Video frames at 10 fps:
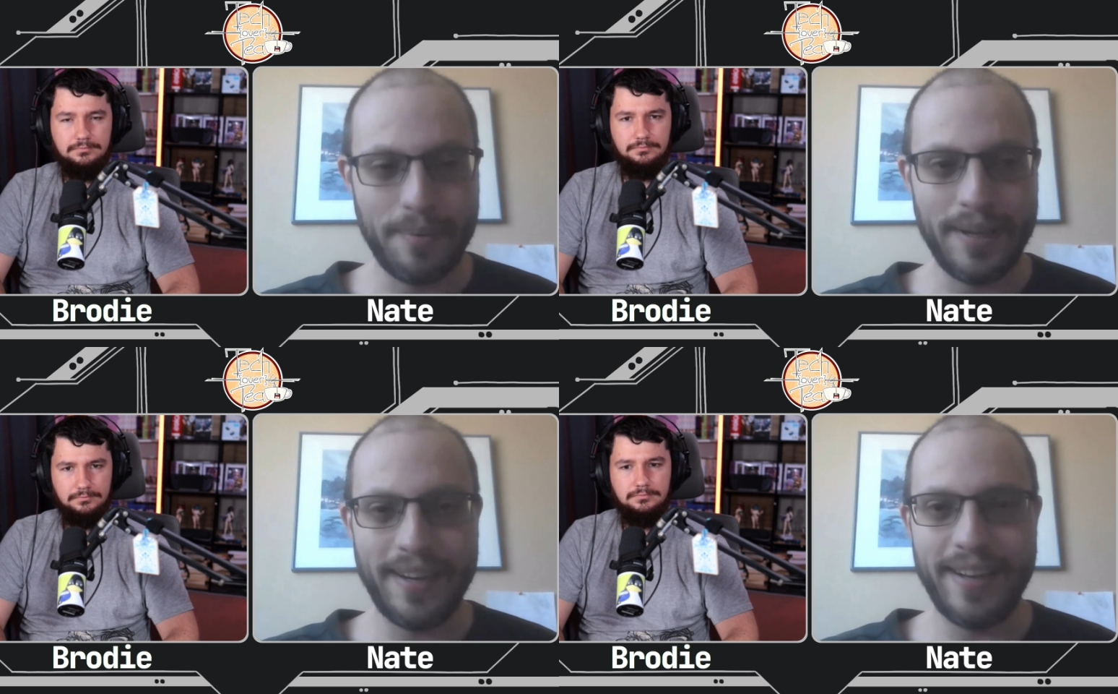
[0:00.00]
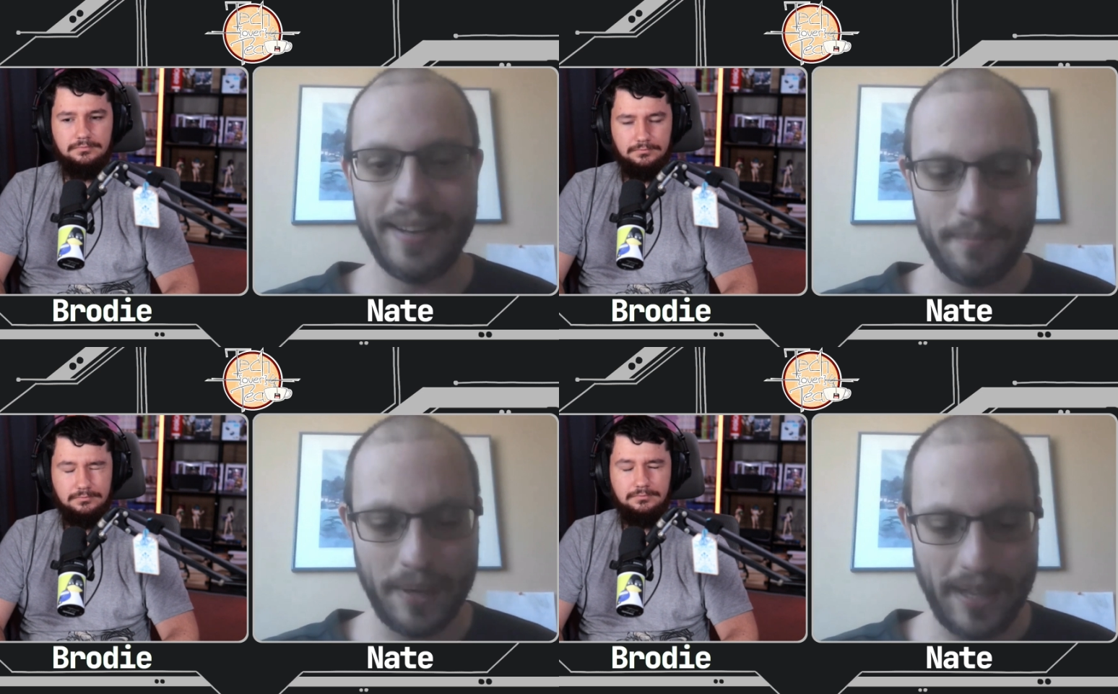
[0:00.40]
Speaker 1: but
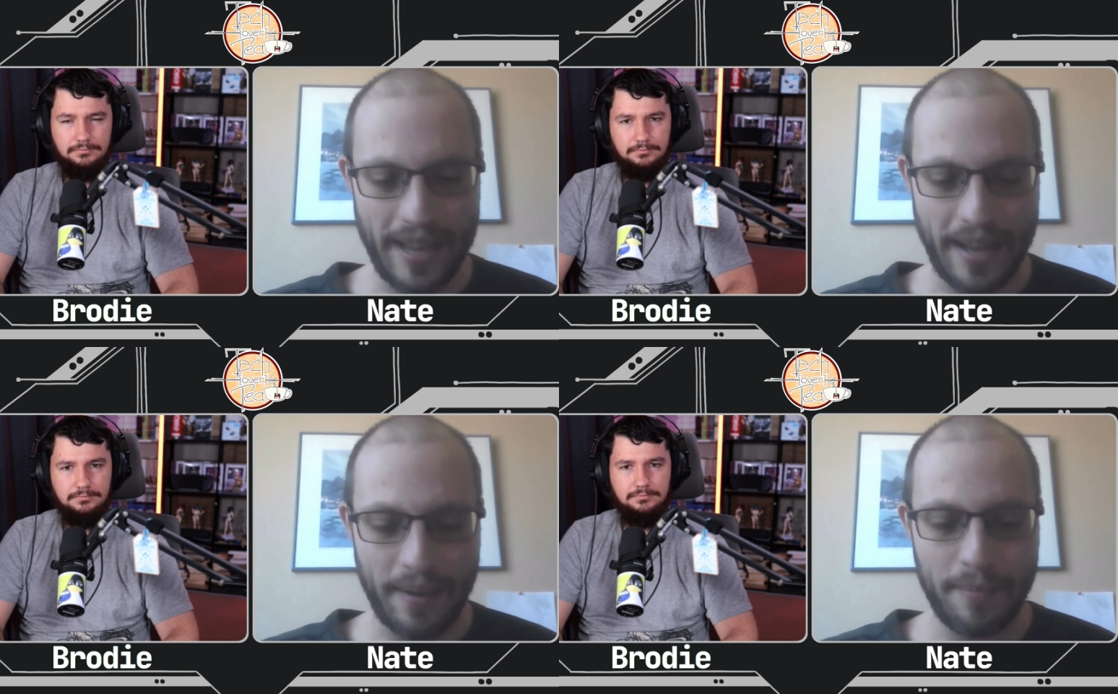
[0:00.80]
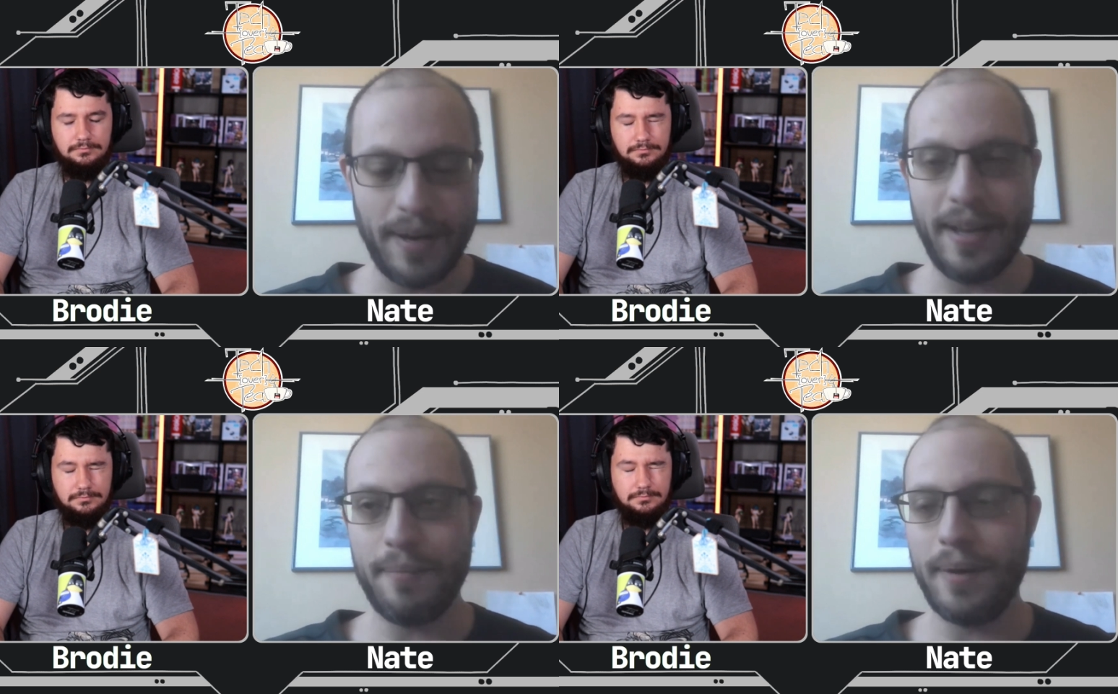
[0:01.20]
uh, but yeah,
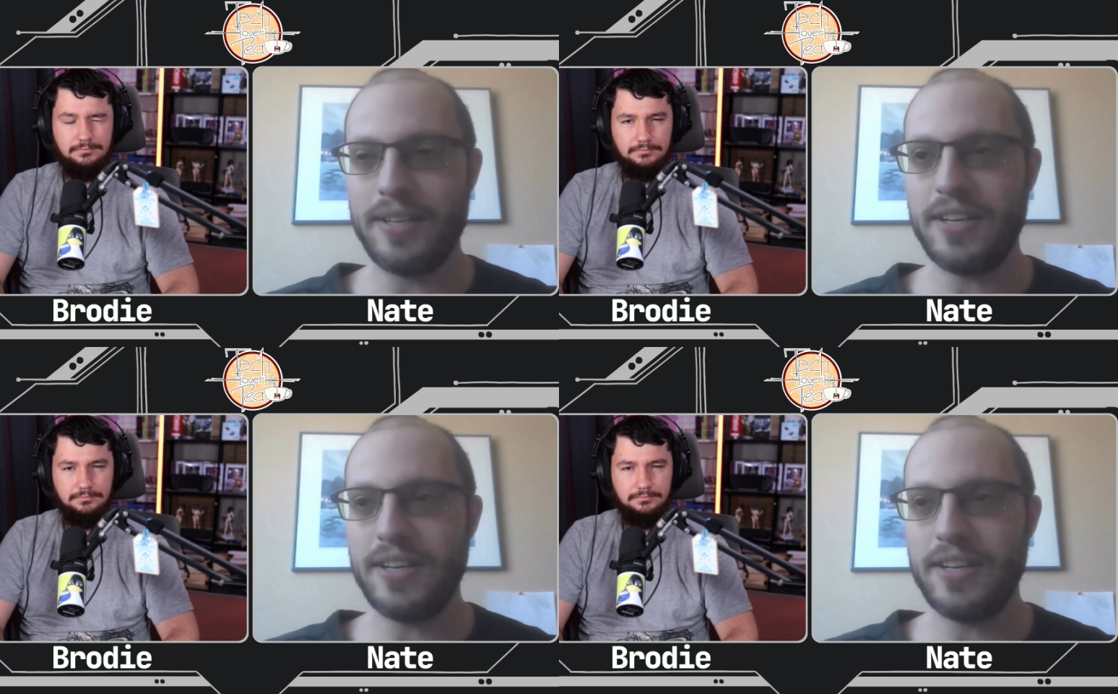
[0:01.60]
my my